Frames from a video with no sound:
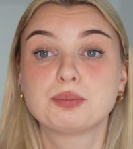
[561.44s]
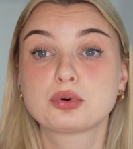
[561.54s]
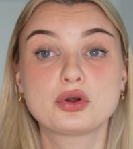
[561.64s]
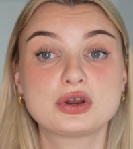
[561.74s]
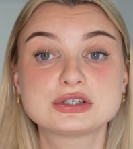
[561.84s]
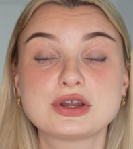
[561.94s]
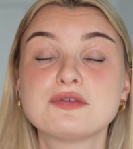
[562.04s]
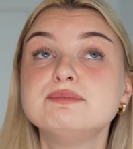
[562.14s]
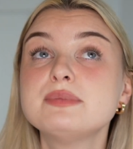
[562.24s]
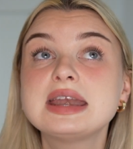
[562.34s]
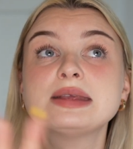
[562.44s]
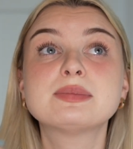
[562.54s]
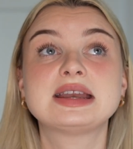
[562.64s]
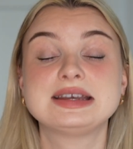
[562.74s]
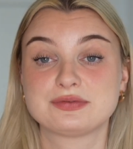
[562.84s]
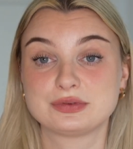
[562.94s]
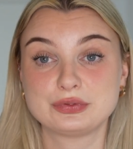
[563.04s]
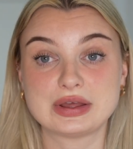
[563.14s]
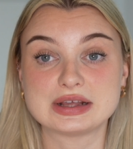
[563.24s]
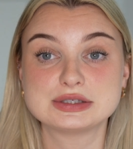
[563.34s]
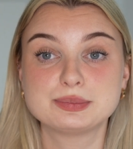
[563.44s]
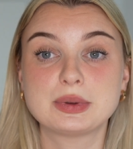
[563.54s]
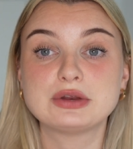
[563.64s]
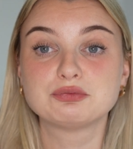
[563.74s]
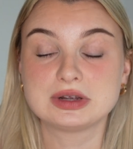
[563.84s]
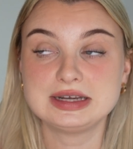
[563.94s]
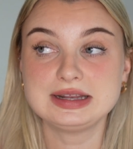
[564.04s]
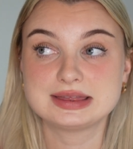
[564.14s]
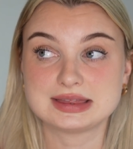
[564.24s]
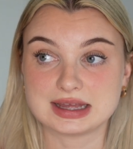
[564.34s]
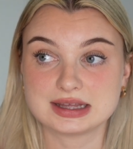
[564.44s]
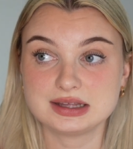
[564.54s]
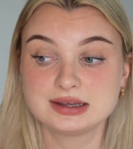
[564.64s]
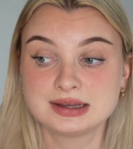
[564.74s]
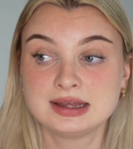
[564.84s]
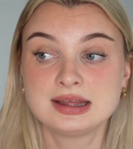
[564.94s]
product of many, many different things, but I really think